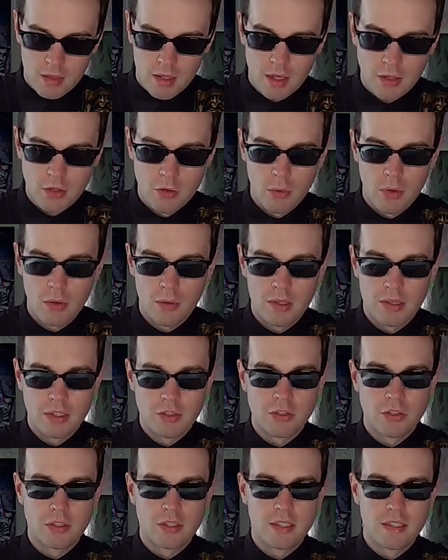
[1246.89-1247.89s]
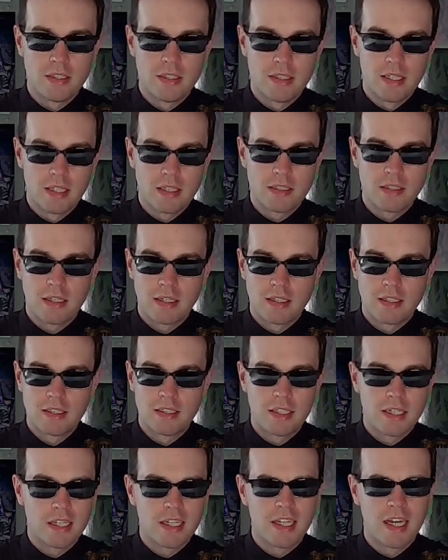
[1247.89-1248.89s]
You won't want the sticks, like,
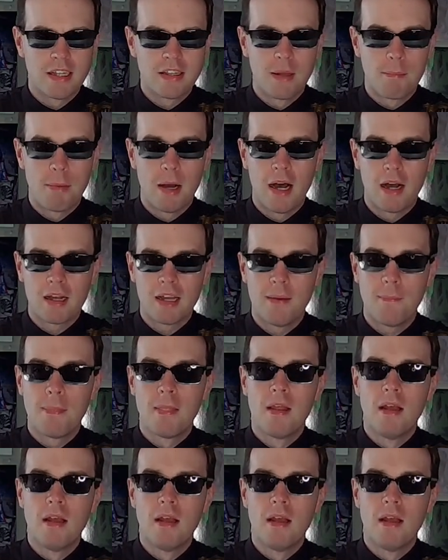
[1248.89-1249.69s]
sticking on the pocket.